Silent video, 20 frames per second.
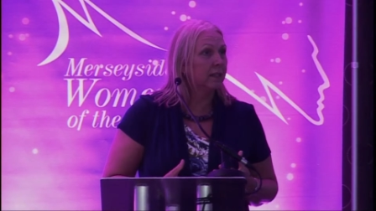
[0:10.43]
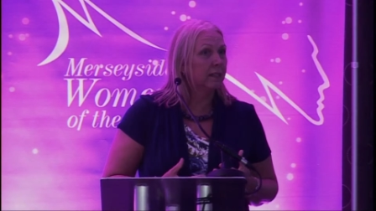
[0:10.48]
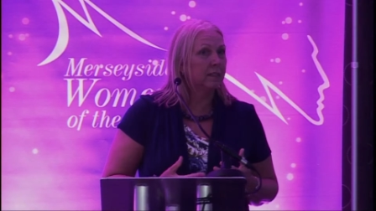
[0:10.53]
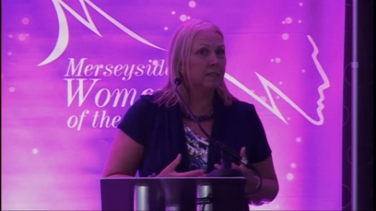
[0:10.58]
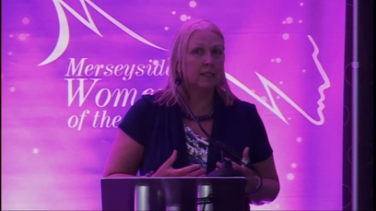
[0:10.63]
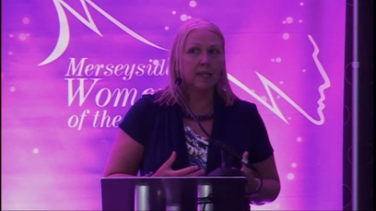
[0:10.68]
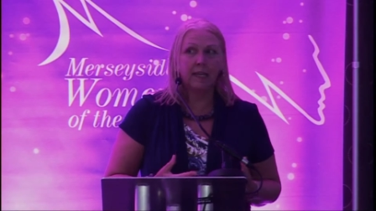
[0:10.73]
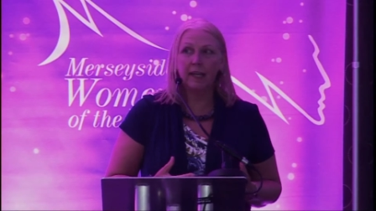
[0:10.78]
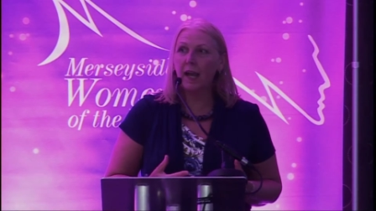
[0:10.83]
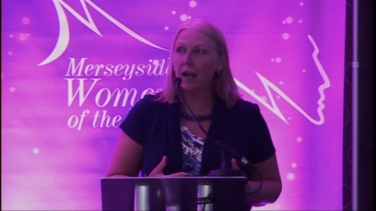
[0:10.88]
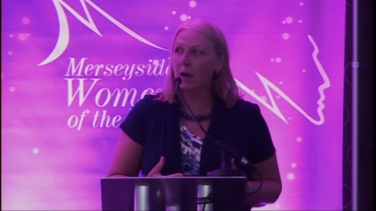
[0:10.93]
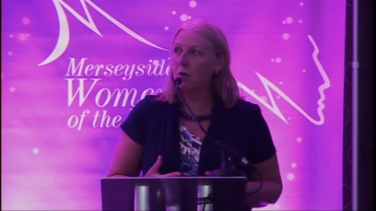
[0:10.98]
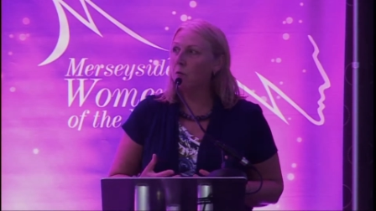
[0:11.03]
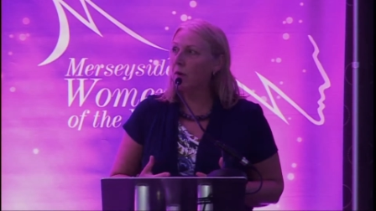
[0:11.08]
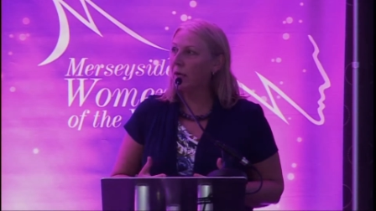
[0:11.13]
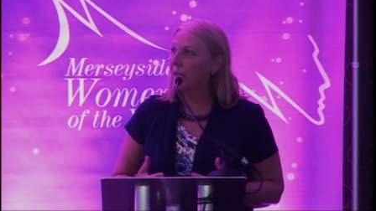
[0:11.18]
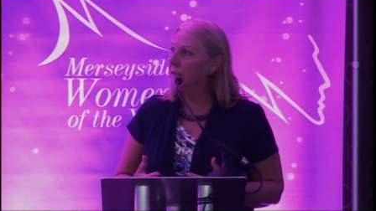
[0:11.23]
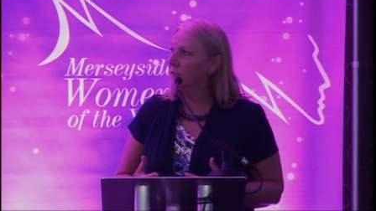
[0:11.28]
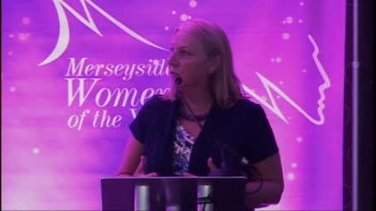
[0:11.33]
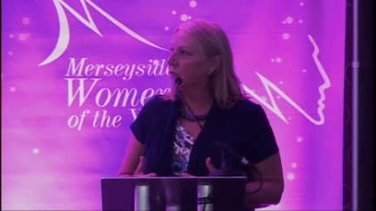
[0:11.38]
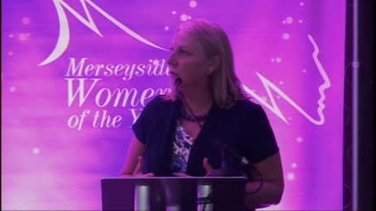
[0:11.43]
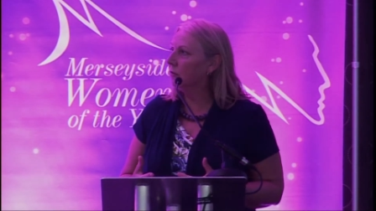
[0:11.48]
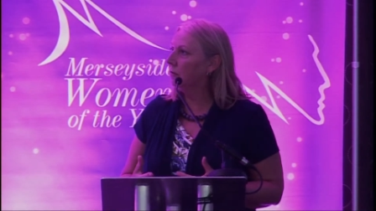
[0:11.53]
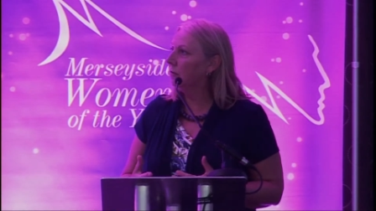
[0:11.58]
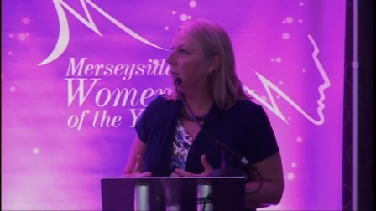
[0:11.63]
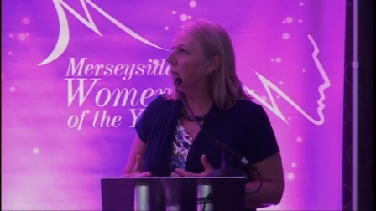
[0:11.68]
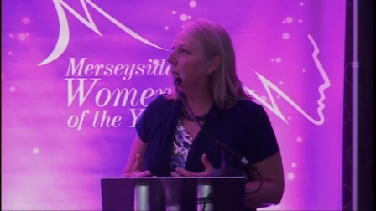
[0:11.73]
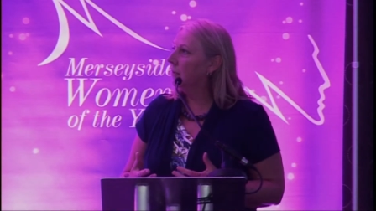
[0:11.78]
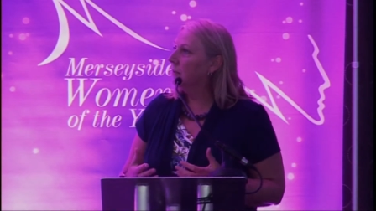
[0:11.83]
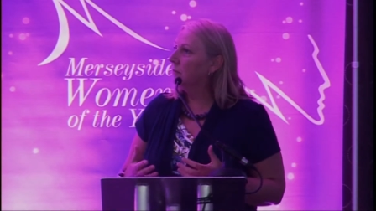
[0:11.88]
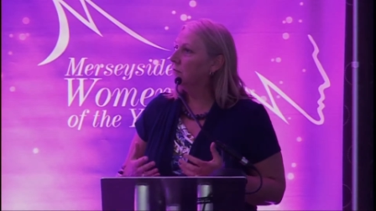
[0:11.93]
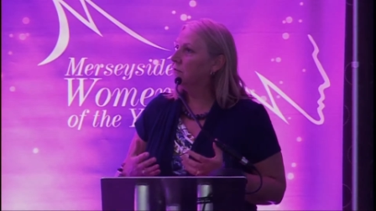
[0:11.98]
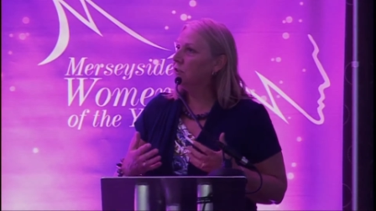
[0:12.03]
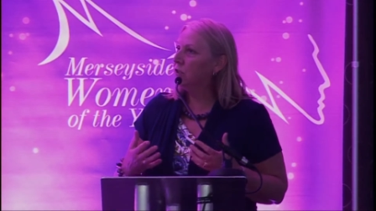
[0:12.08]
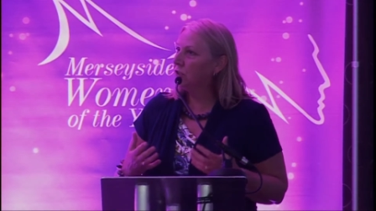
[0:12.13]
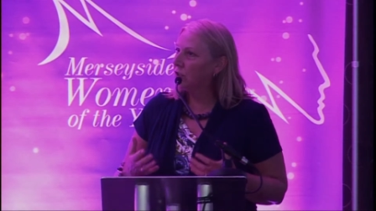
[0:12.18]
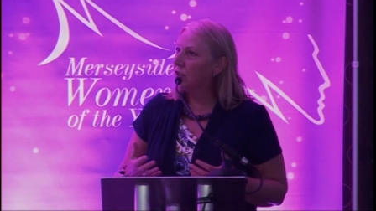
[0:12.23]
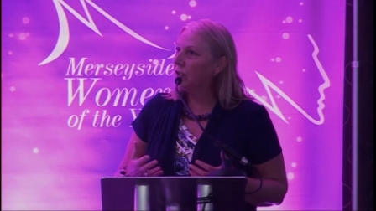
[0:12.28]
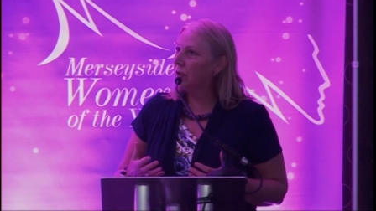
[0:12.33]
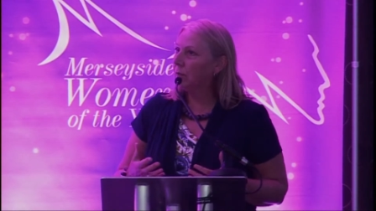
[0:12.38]
and say how well done for
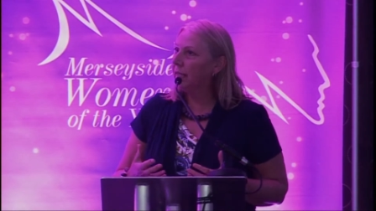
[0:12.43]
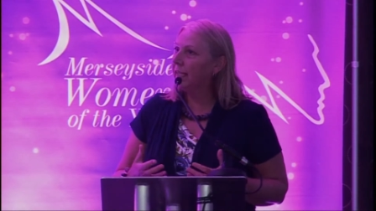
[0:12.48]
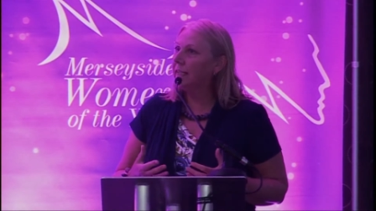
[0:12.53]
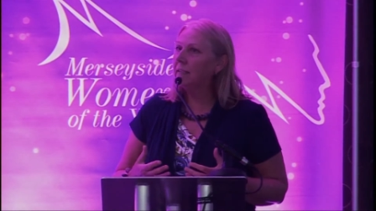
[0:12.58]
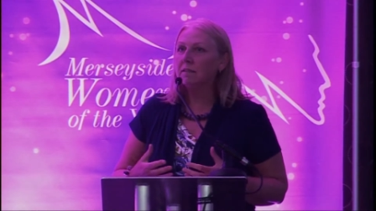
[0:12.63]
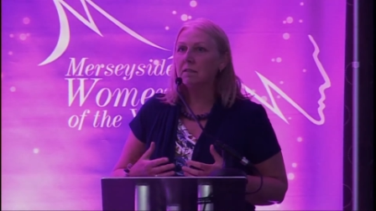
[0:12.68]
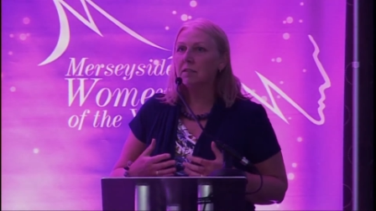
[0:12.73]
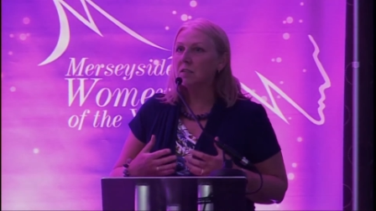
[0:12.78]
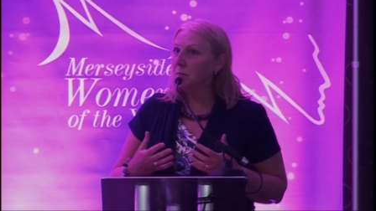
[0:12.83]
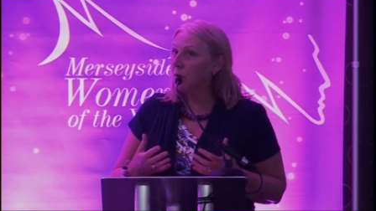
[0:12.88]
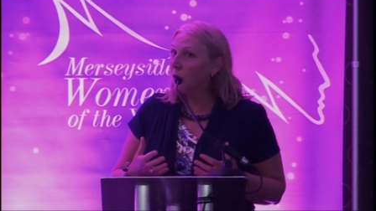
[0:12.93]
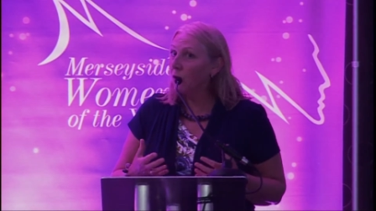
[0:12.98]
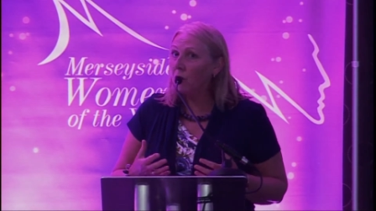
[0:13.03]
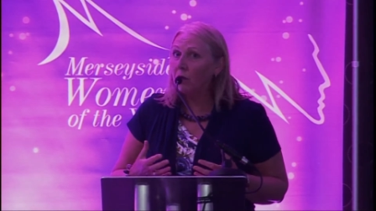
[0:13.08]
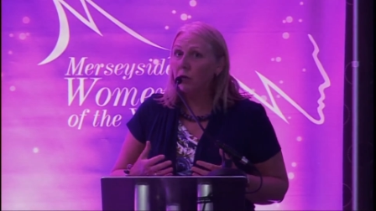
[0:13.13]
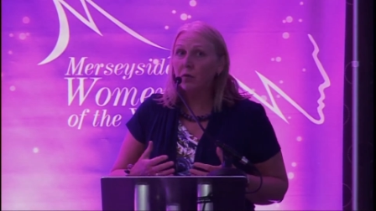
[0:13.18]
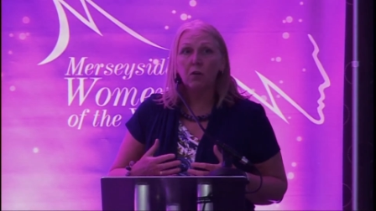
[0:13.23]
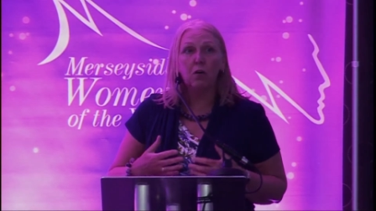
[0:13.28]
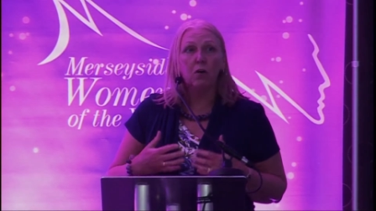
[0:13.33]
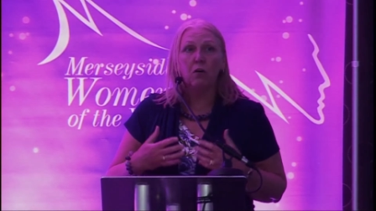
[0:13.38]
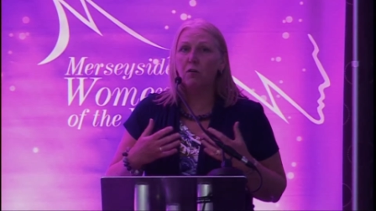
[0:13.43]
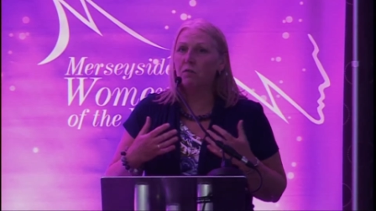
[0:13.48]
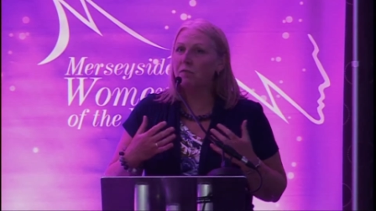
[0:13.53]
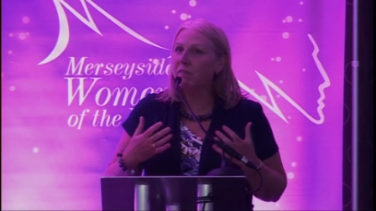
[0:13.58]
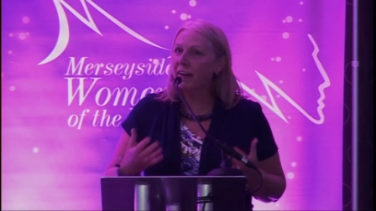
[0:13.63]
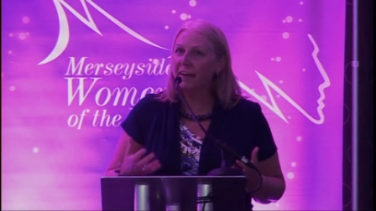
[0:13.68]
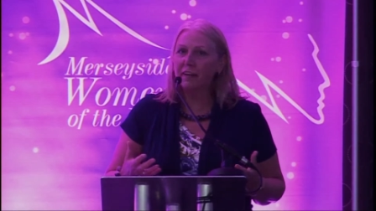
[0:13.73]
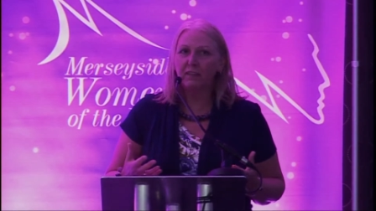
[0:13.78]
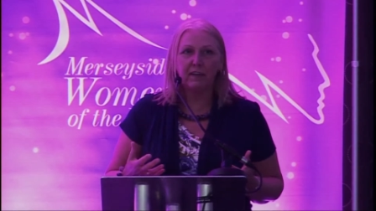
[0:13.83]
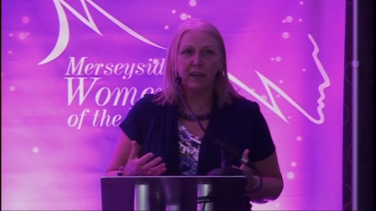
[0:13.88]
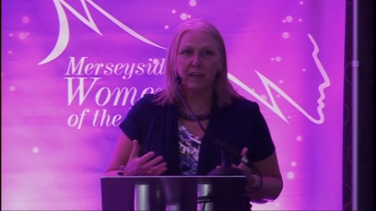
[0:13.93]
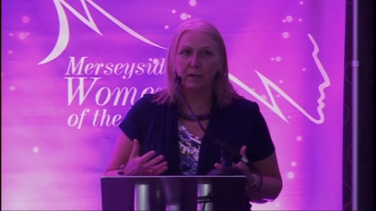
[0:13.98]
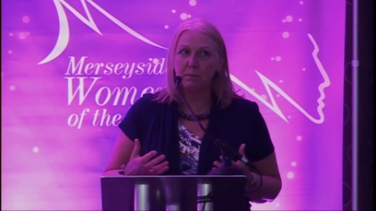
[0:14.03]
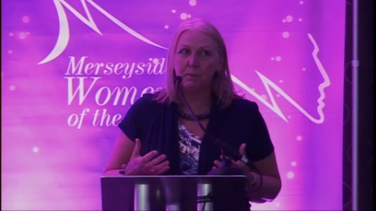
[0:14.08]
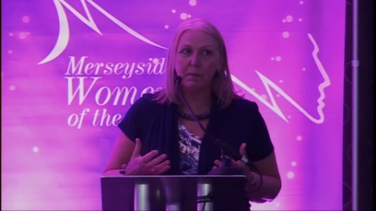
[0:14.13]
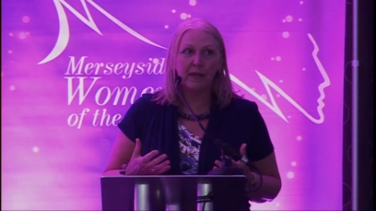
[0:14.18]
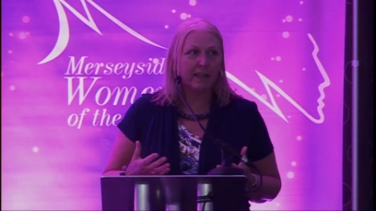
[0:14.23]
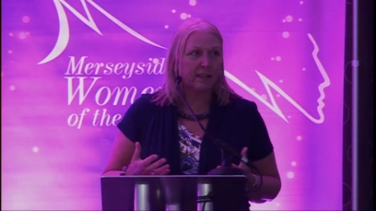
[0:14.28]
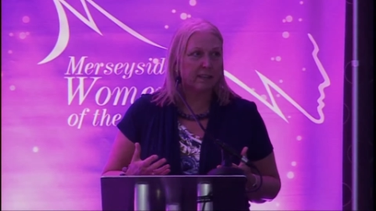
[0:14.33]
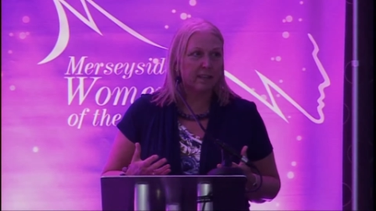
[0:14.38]
just doing small or very, very
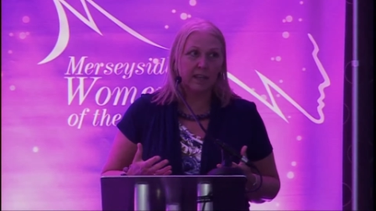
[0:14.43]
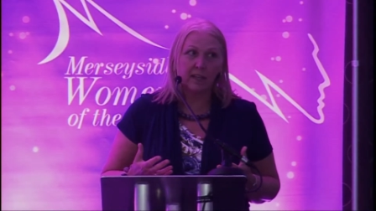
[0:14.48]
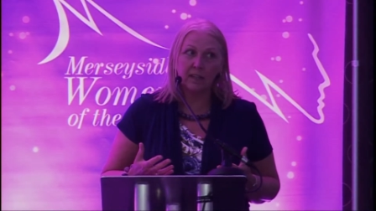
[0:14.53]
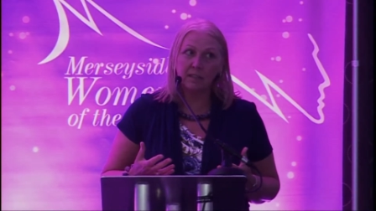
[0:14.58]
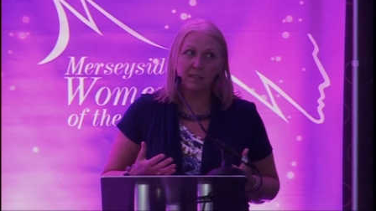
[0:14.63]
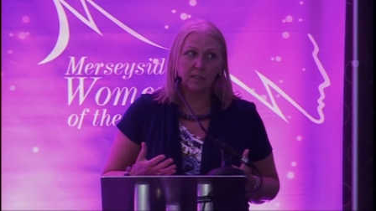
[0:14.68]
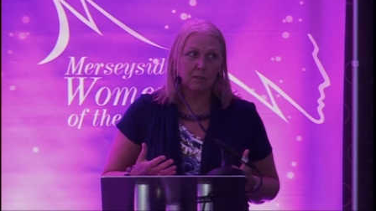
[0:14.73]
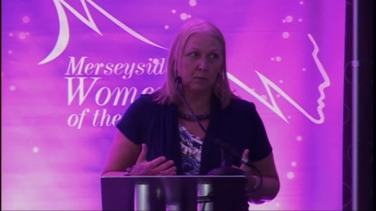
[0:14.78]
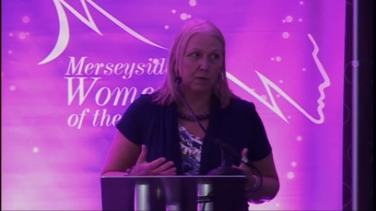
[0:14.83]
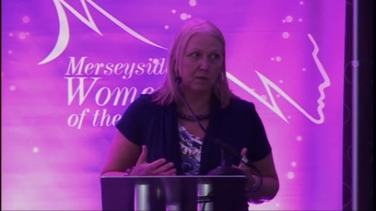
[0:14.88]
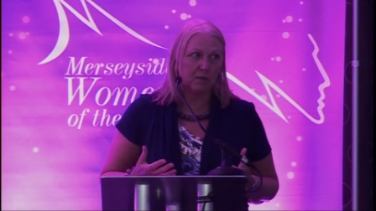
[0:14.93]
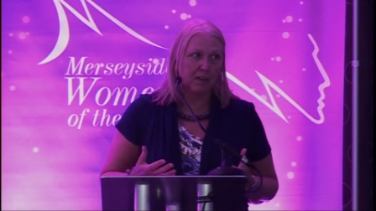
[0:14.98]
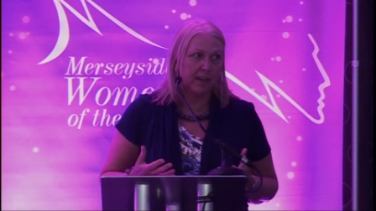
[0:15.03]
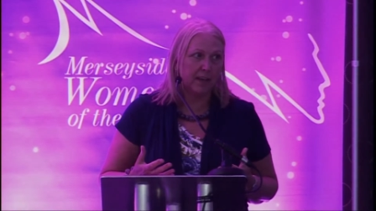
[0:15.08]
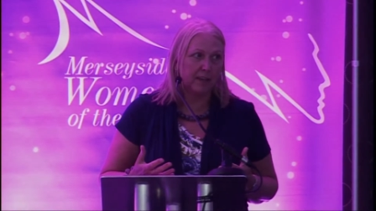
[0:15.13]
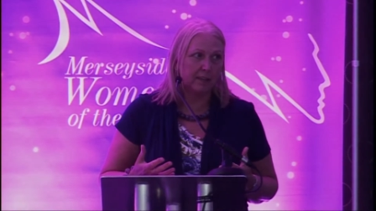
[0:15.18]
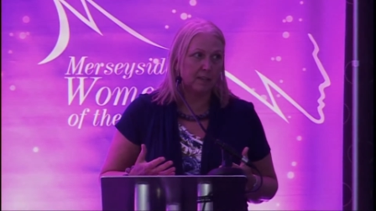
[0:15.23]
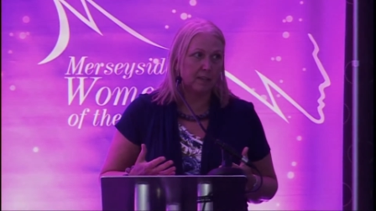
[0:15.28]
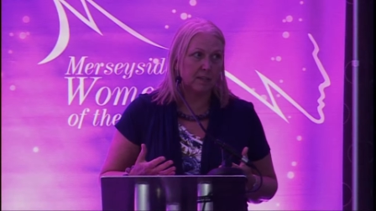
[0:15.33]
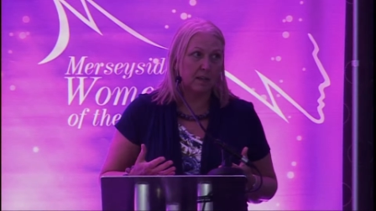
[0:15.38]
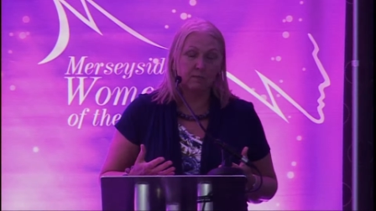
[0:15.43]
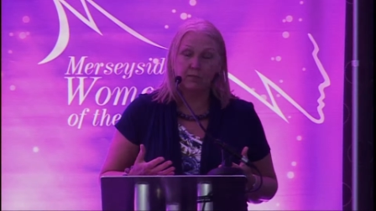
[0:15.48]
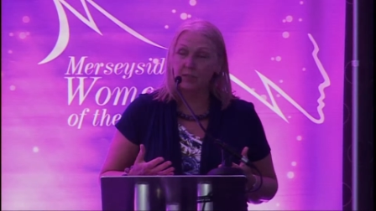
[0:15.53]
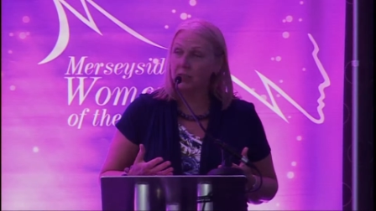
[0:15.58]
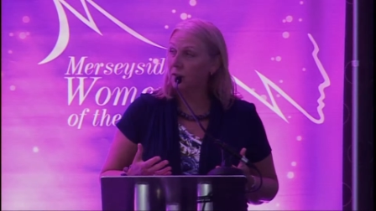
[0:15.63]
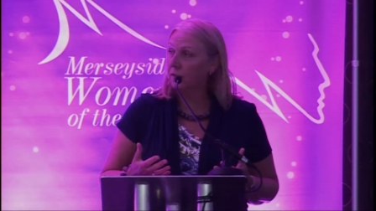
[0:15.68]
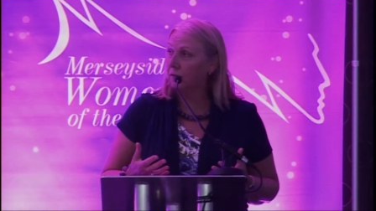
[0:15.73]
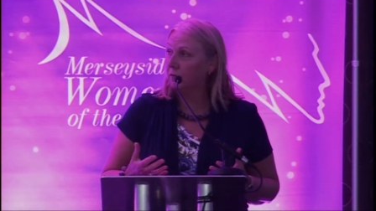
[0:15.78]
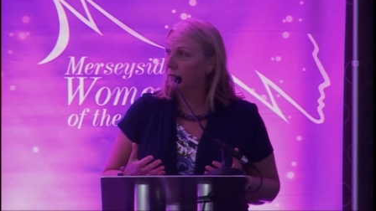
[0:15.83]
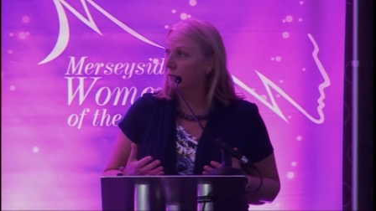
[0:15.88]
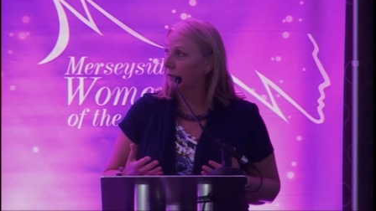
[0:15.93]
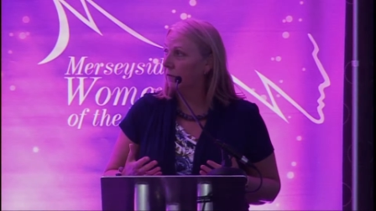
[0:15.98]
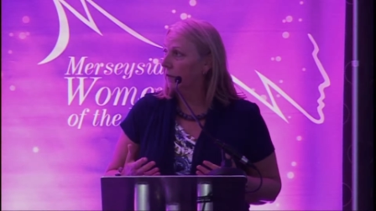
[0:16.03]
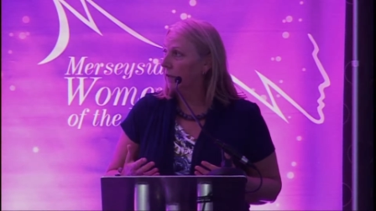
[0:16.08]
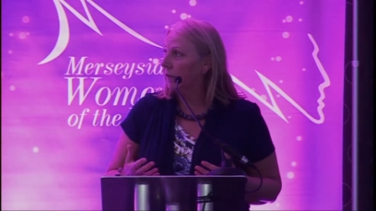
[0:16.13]
big things as we've heard this afternoon.